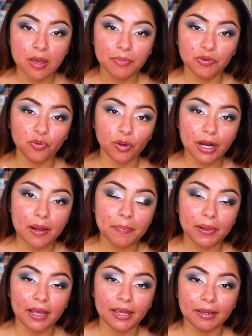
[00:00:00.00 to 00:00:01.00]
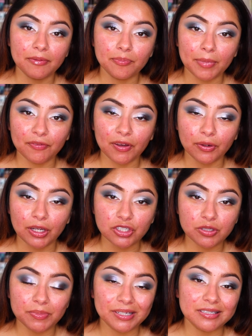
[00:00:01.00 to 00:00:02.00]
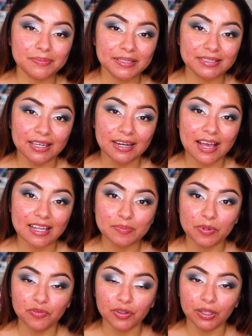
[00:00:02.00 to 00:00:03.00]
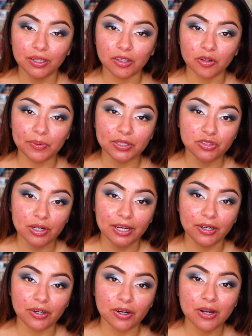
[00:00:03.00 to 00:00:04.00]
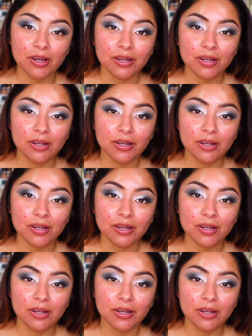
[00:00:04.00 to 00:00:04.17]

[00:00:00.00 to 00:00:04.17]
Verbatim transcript: before applying my foundation because my skin has been feeling a little bit drier.